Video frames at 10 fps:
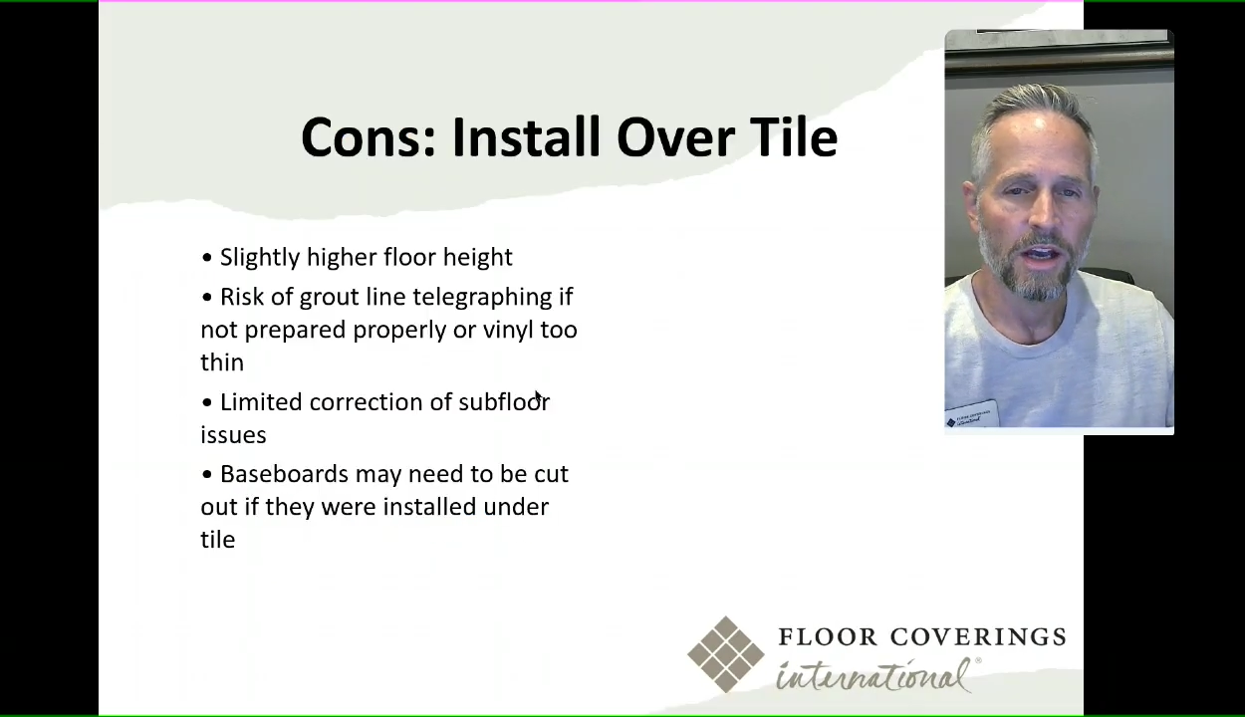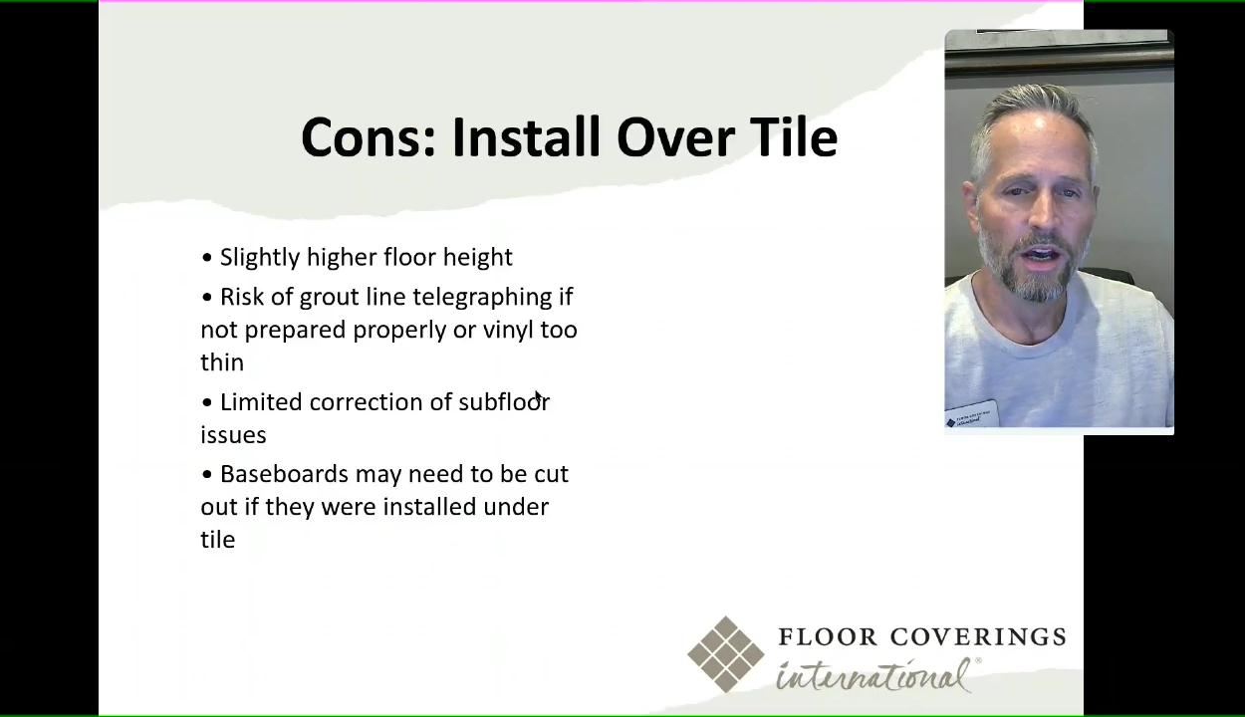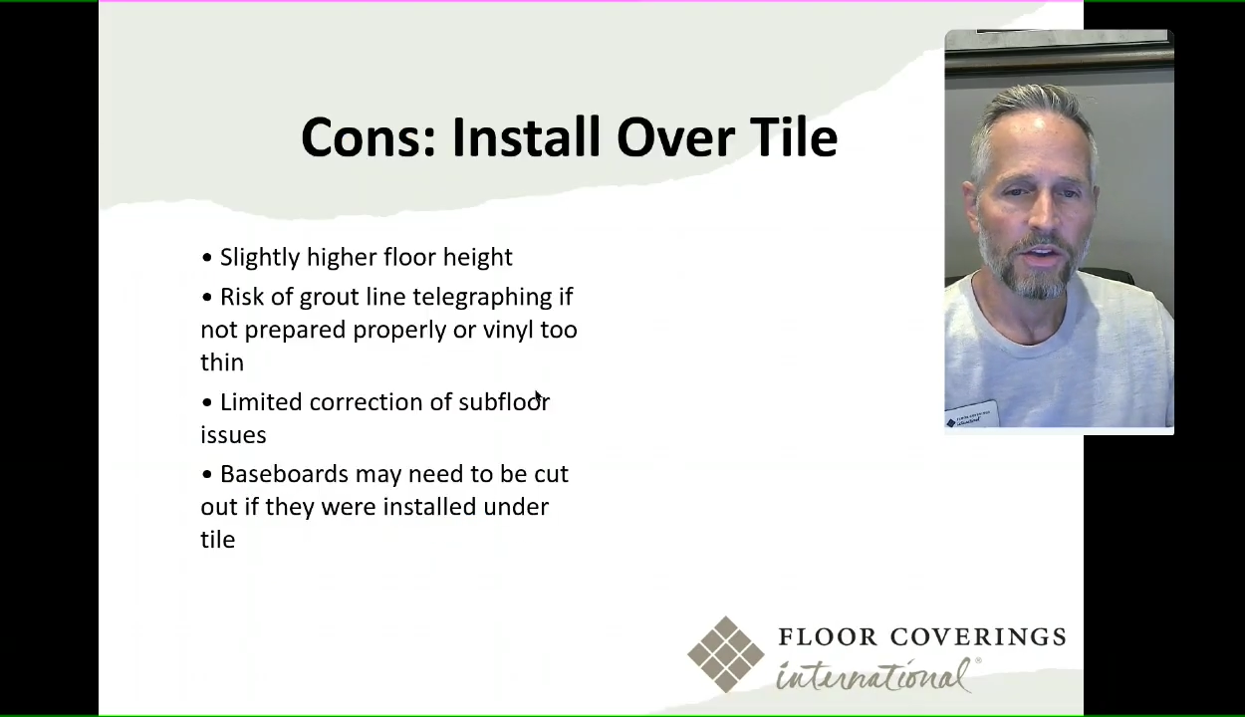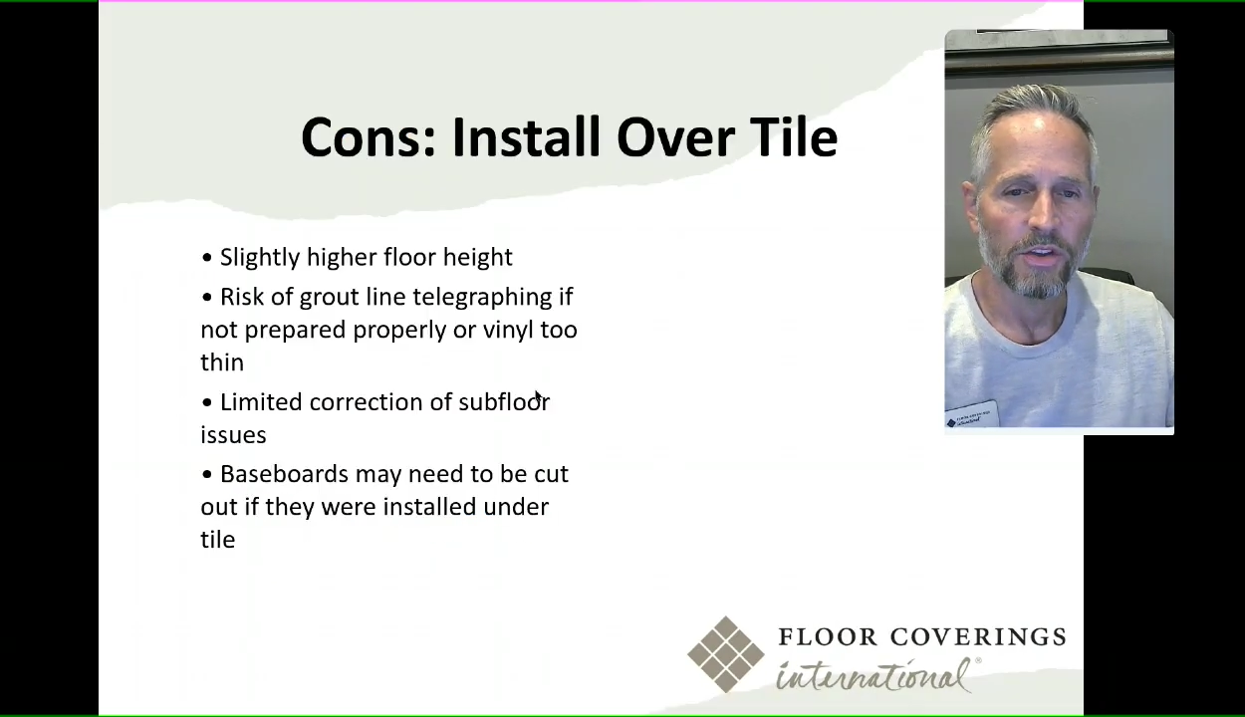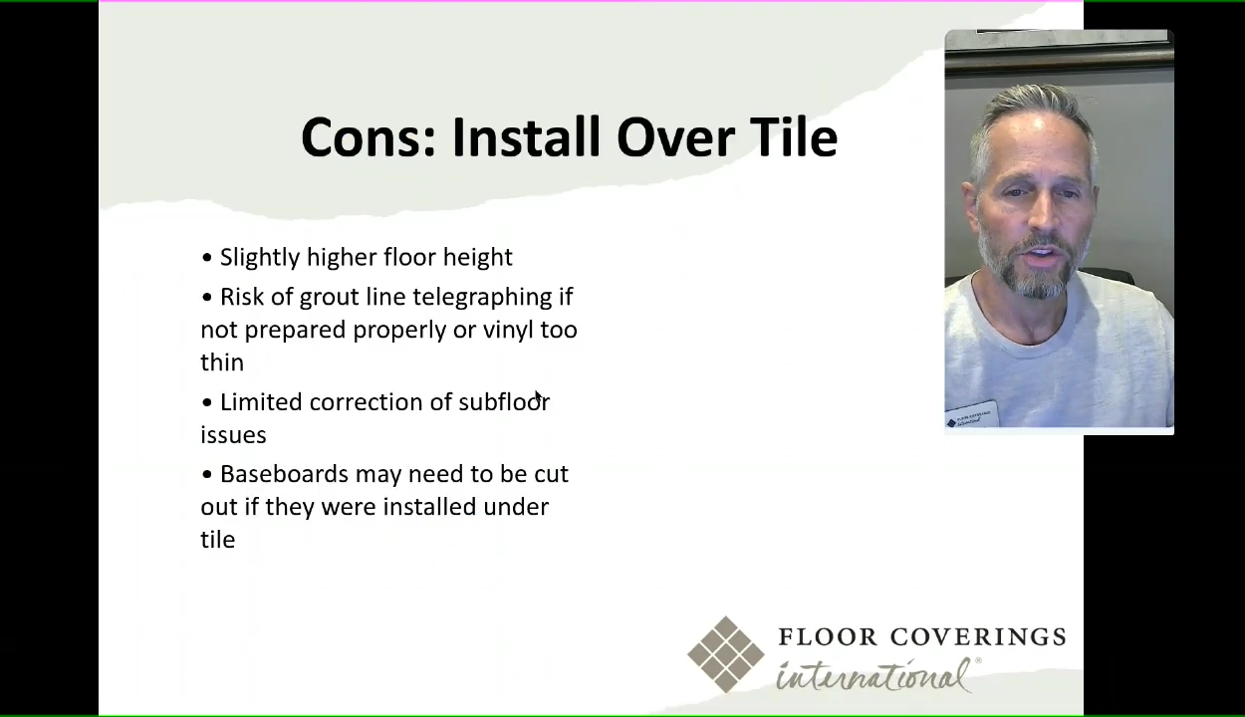
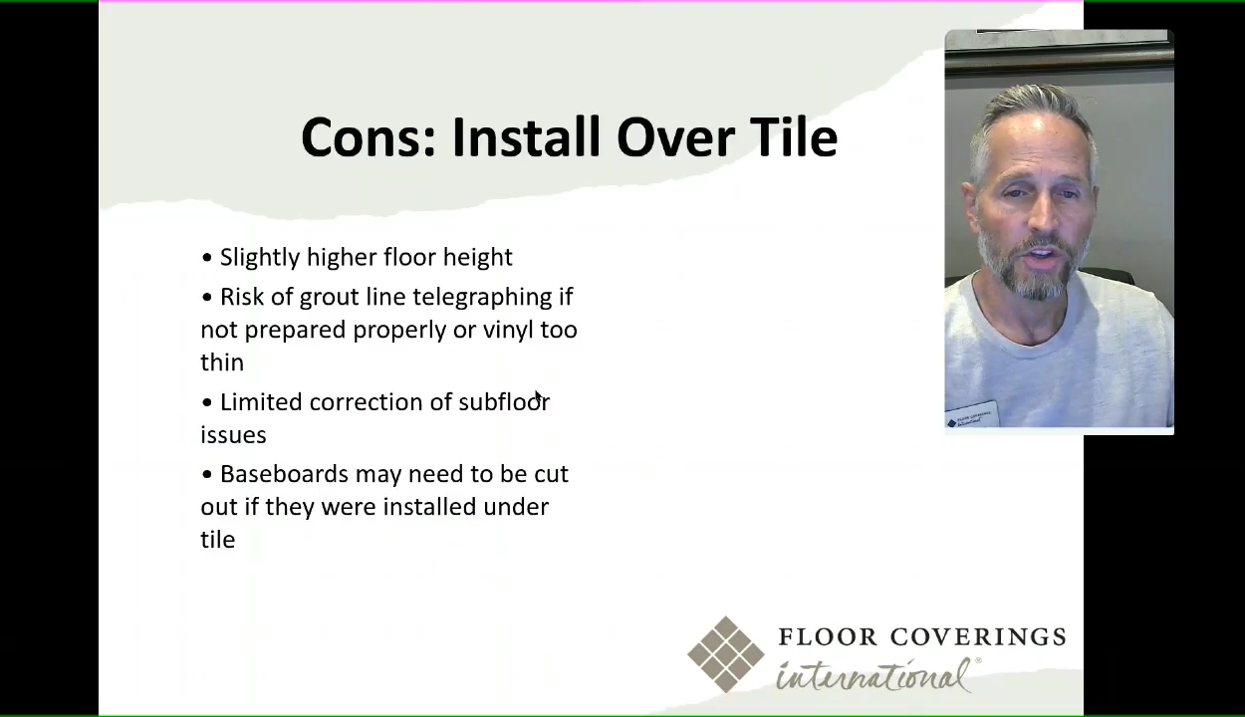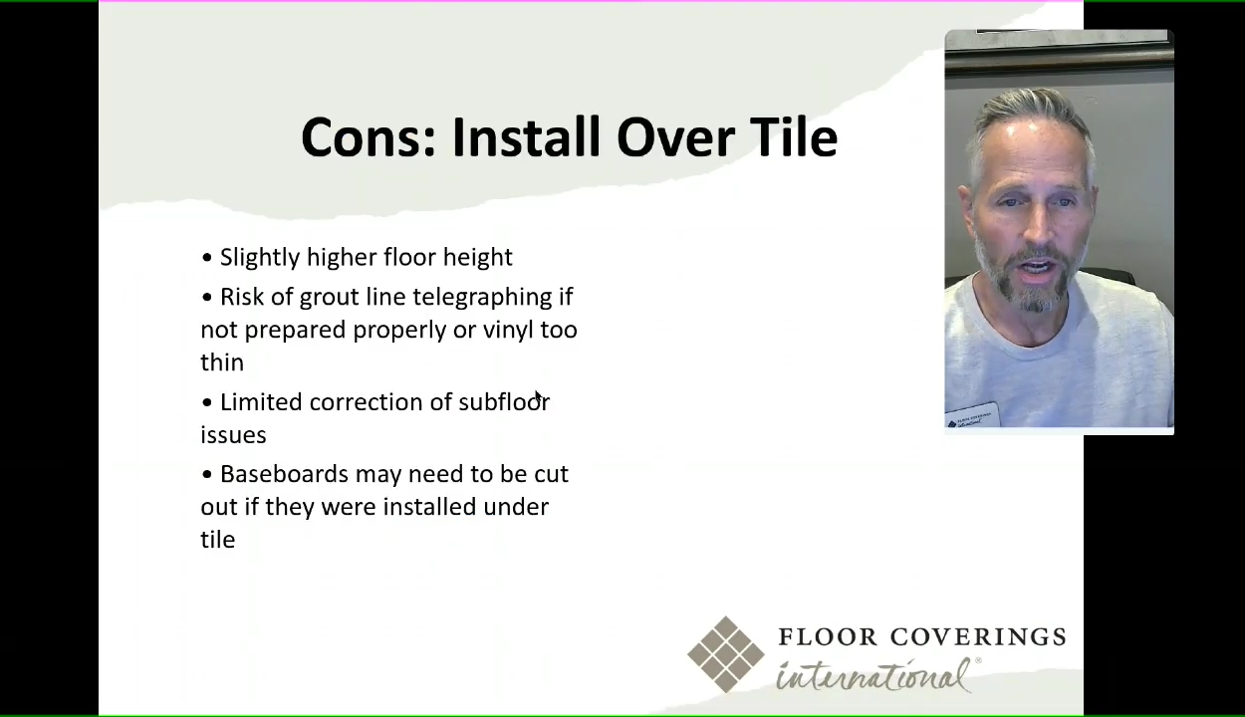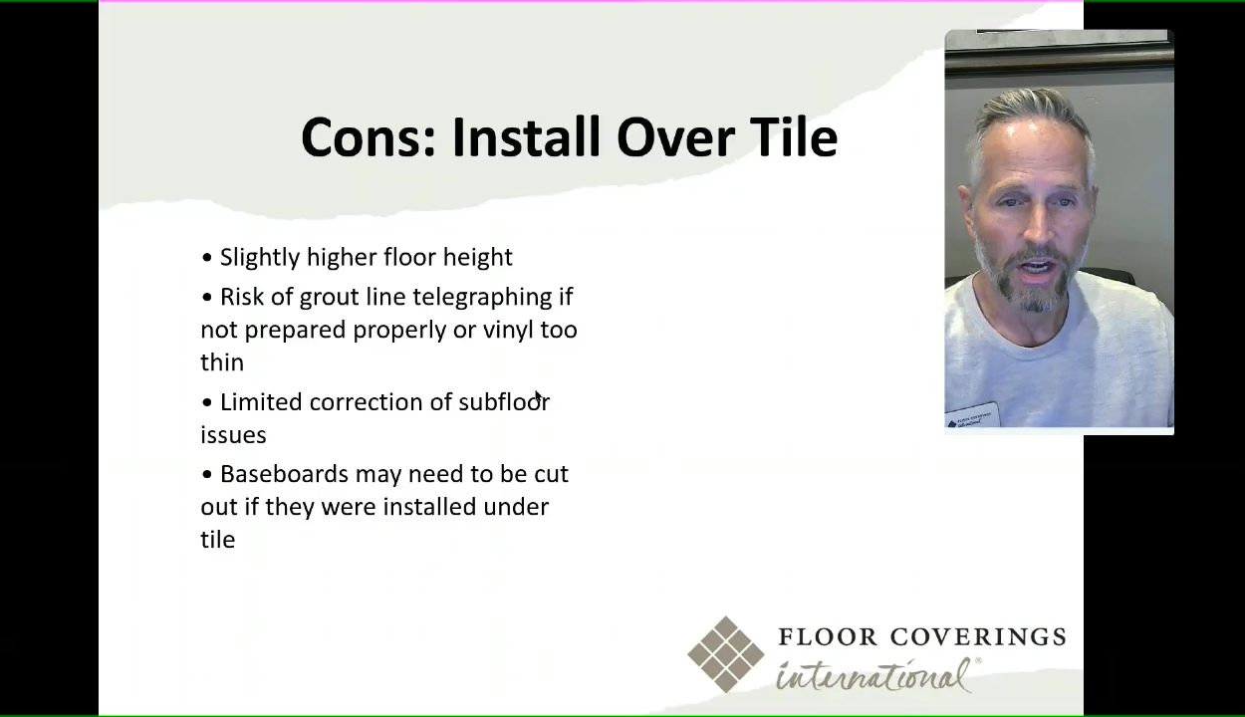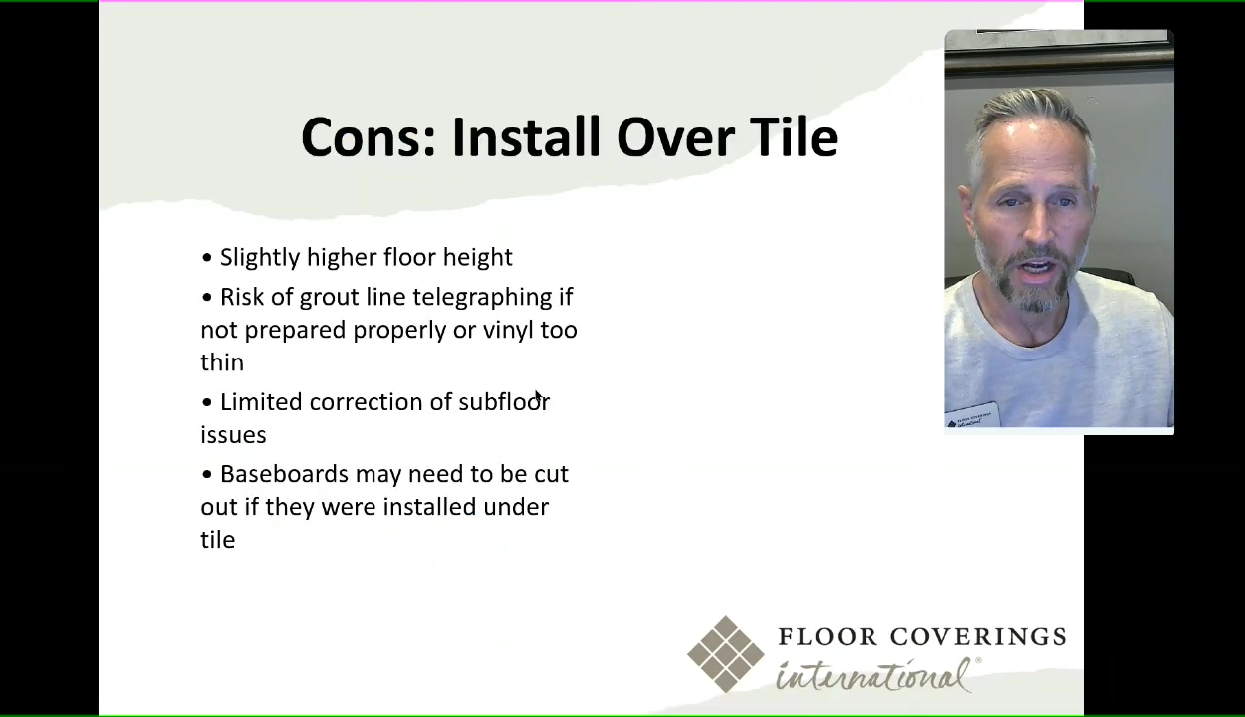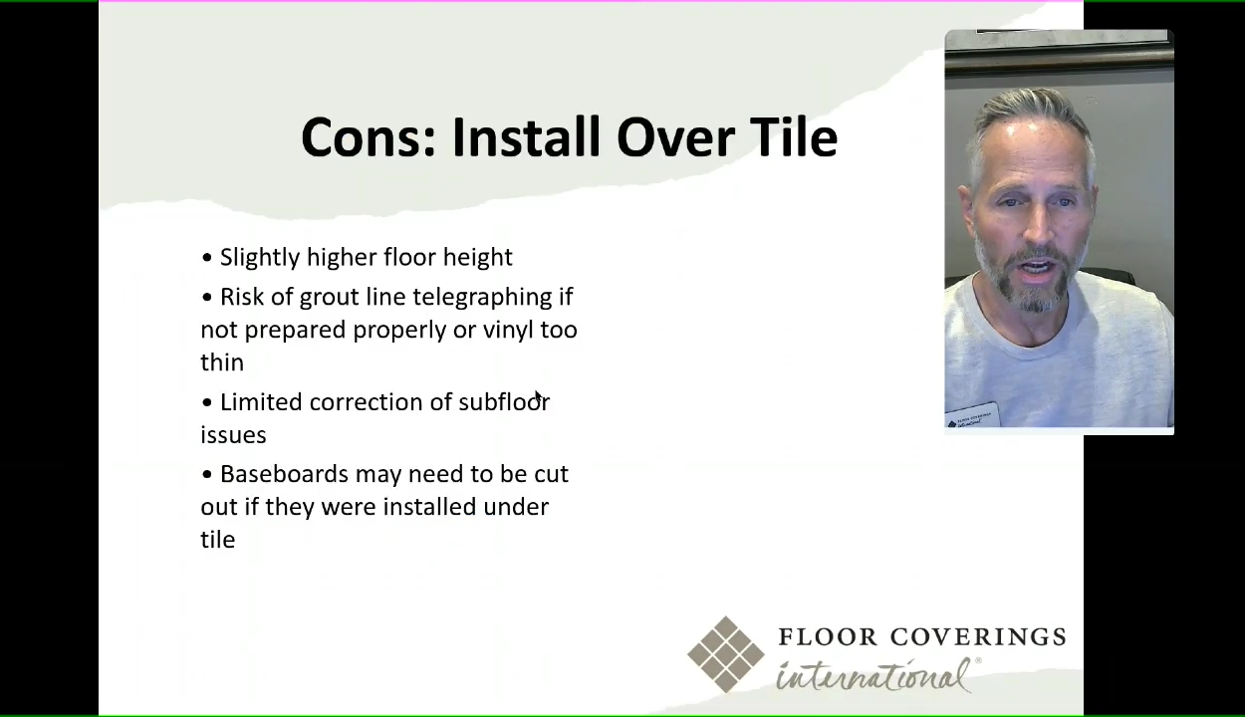you're going
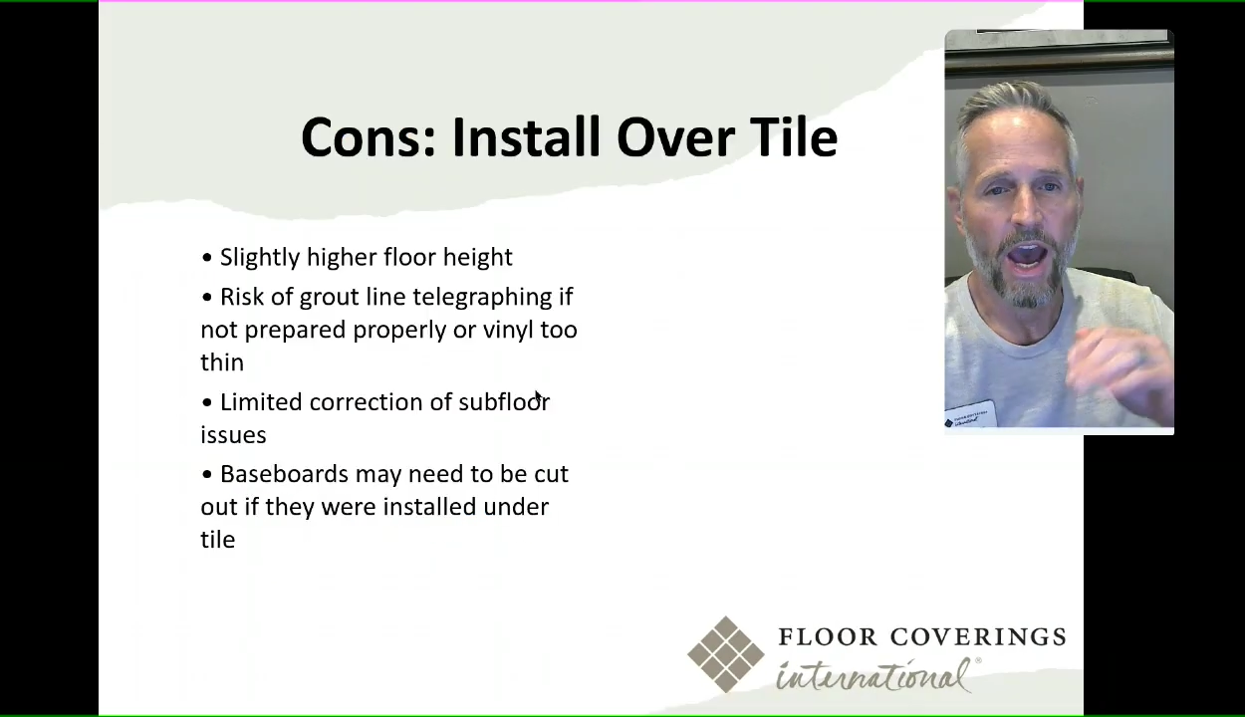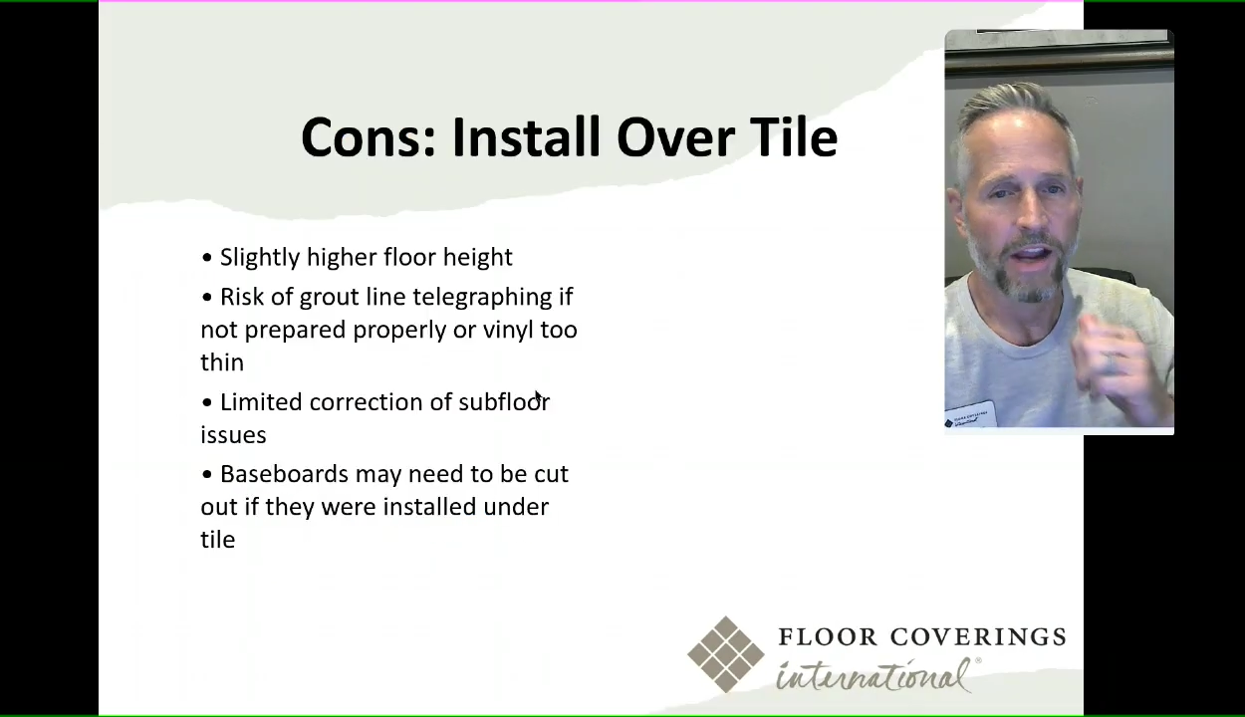to have a